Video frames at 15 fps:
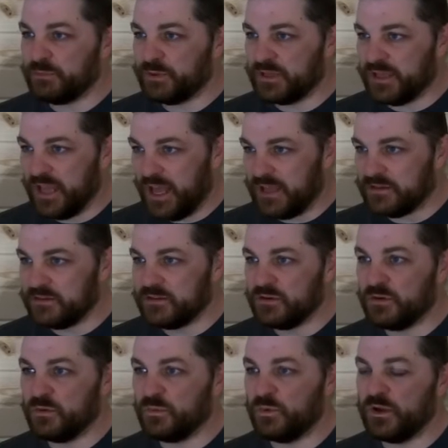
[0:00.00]
Paquette
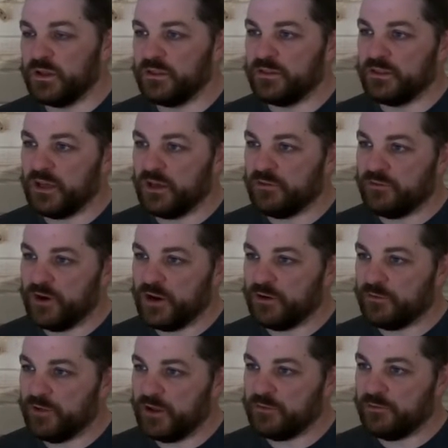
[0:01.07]
with
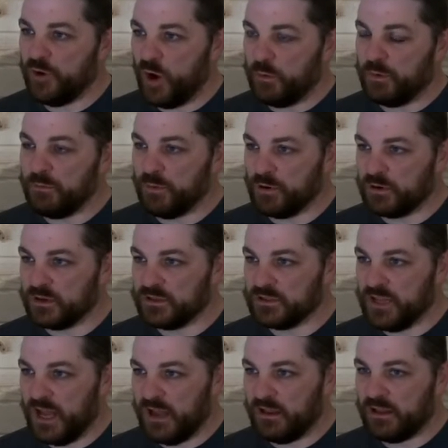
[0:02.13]
Firefly Farm and
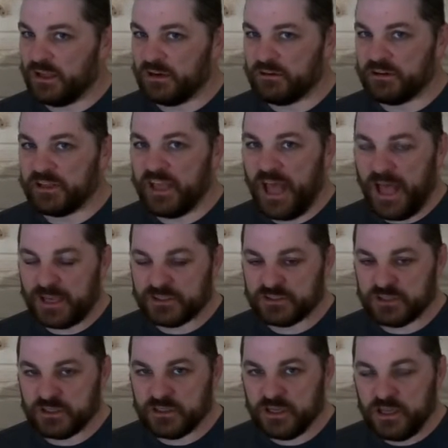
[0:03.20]
Mercantile here in
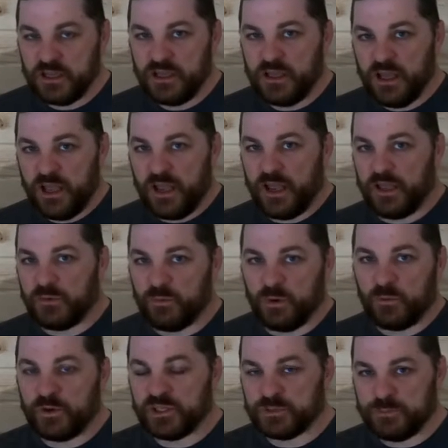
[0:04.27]
Cashton. And
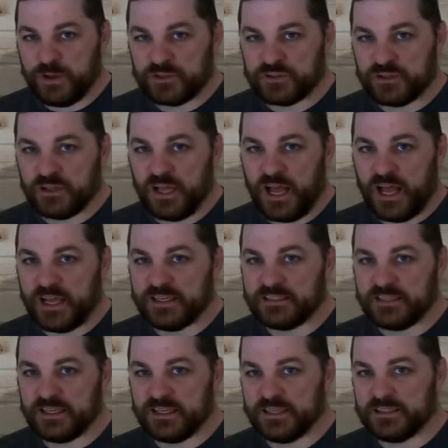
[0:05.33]
what we specialize
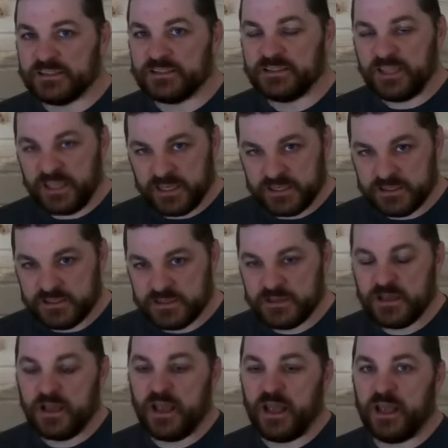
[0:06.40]
is seeds
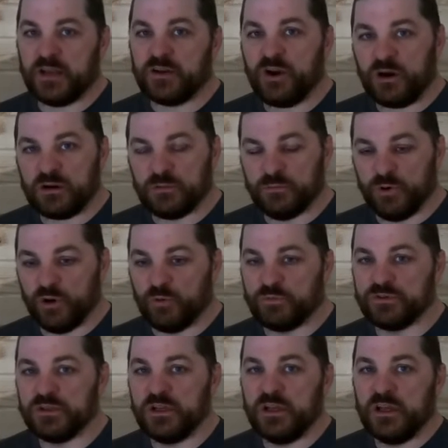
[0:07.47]
and garden
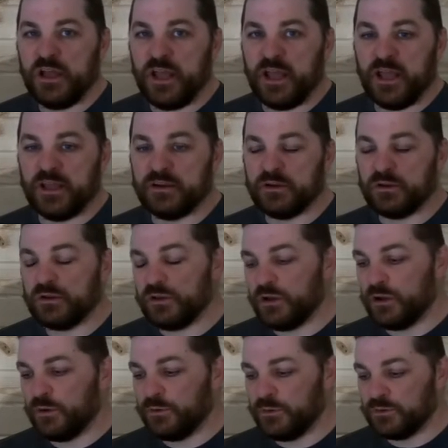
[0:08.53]
bulbs. And you
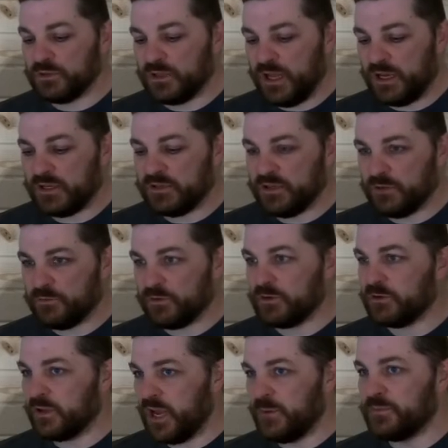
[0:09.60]
know, there's a lot of
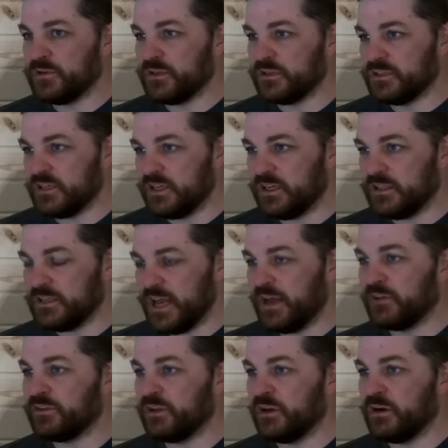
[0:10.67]
different types of seeds
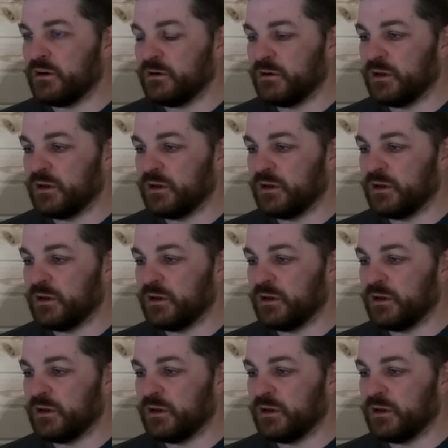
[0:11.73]
out there.